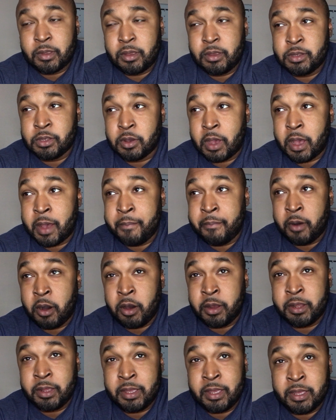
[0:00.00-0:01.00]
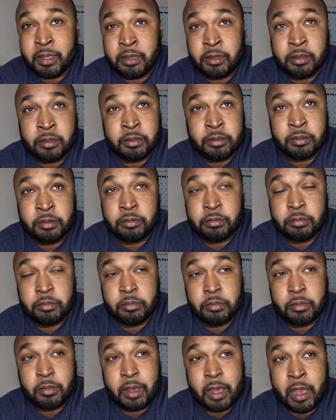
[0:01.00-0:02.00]
so I bought it, and
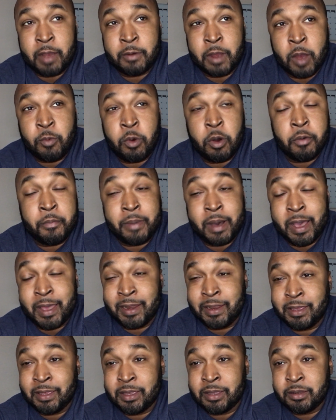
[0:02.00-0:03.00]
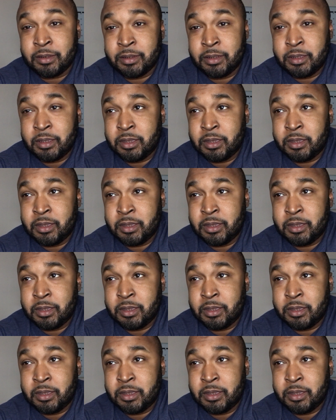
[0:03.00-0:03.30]
I won't buy it again.